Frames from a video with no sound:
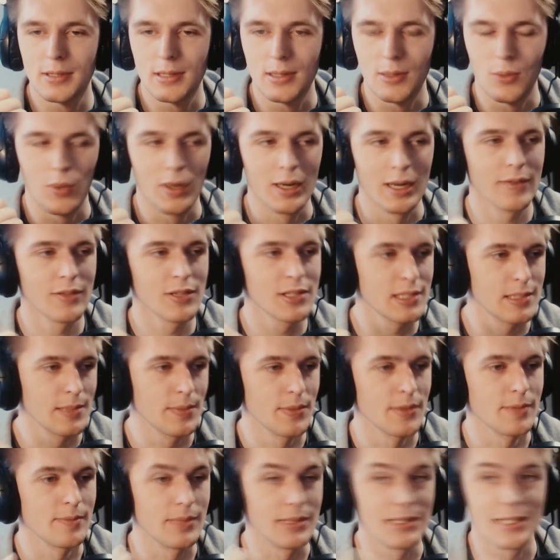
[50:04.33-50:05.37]
whenever
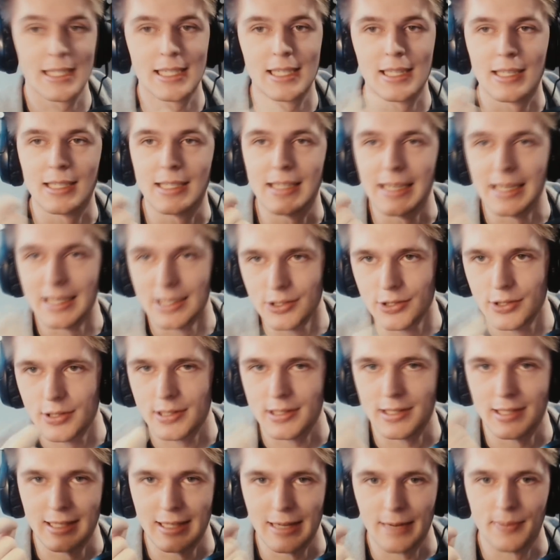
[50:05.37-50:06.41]
something particularly
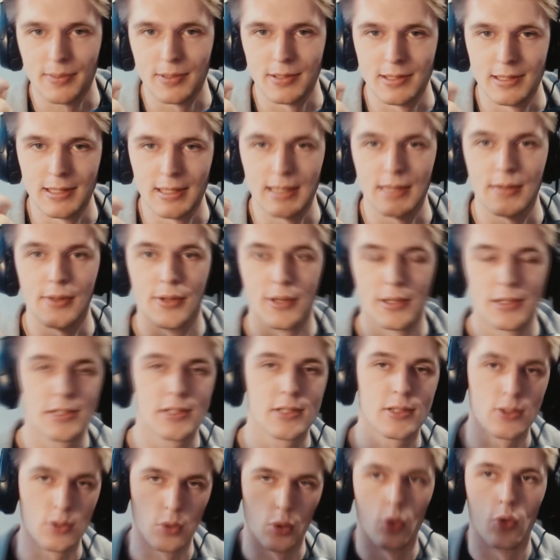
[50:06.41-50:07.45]
interesting happens in the
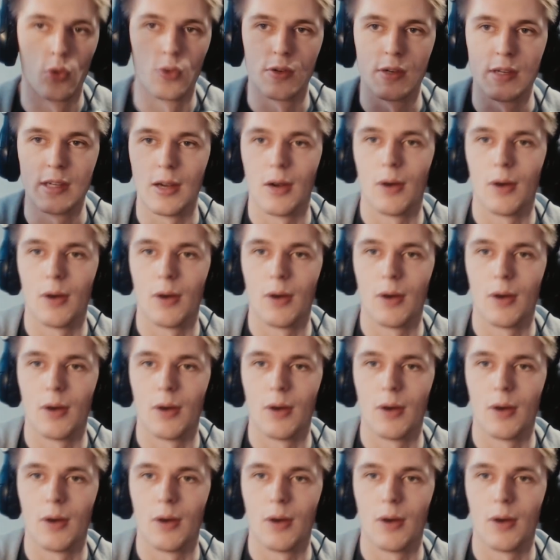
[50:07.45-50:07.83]
story